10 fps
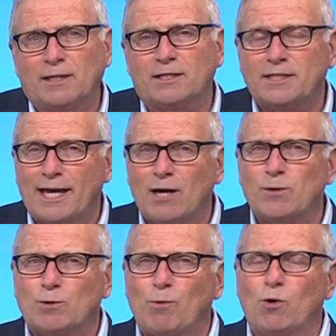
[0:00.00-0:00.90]
Today,
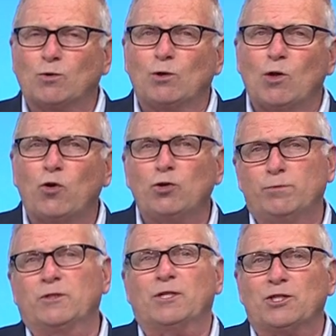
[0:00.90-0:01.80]
we spoke to a local
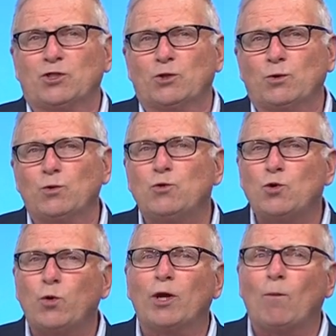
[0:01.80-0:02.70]
musician who
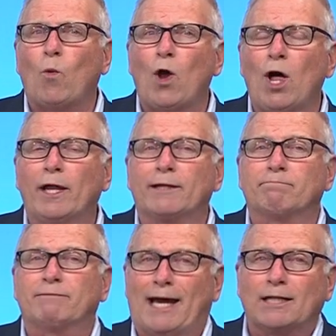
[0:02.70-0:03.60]
knew him well
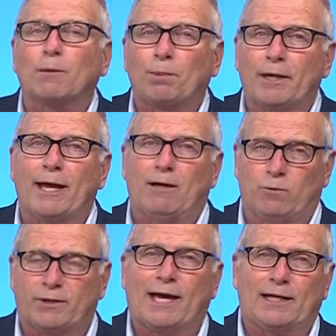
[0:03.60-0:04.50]
and got to play
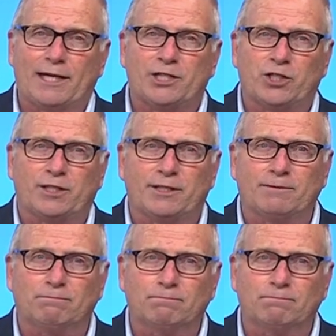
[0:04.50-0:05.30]
with that legend.